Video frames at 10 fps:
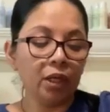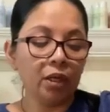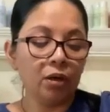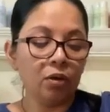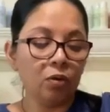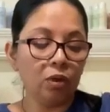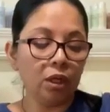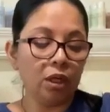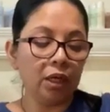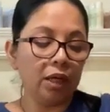you know,
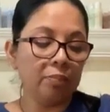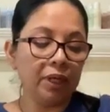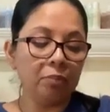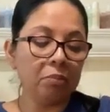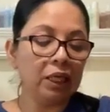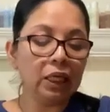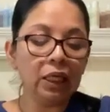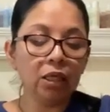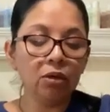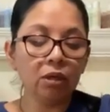not being
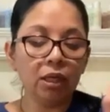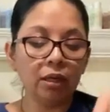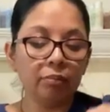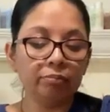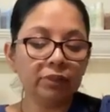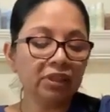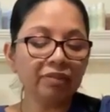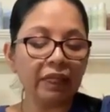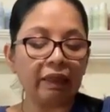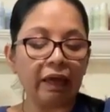mean, you know, not
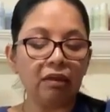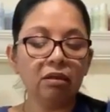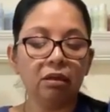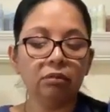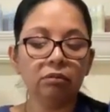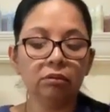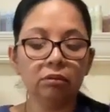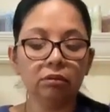stuff like that, you know.